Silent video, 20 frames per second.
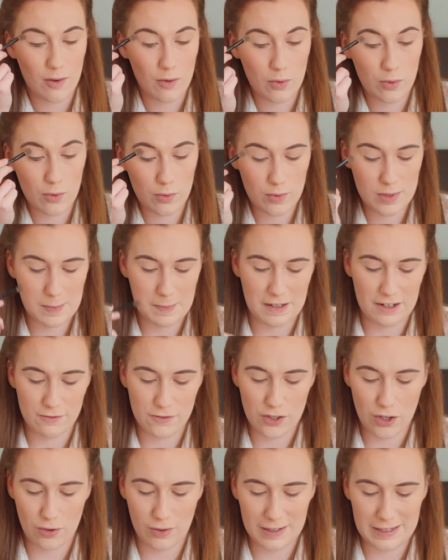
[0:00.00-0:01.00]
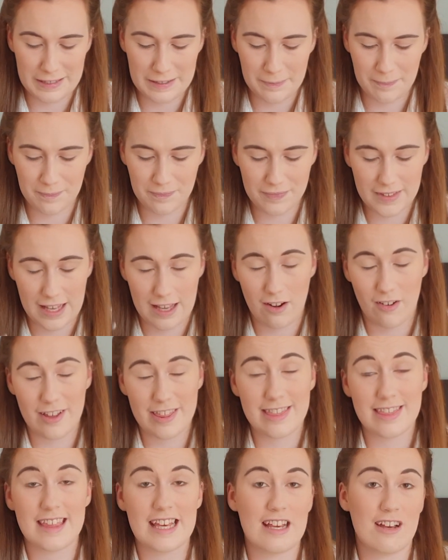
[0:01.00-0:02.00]
all smell of chocolate, and I
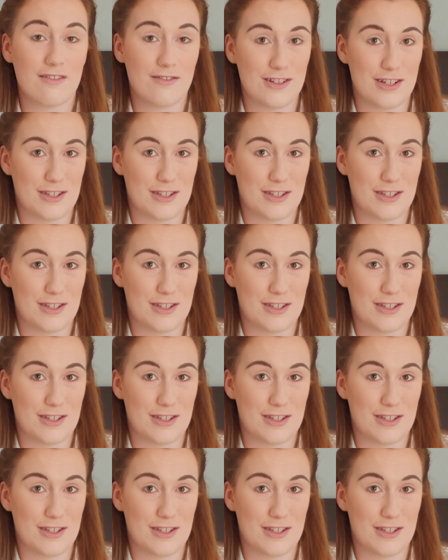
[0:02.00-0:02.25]
think I've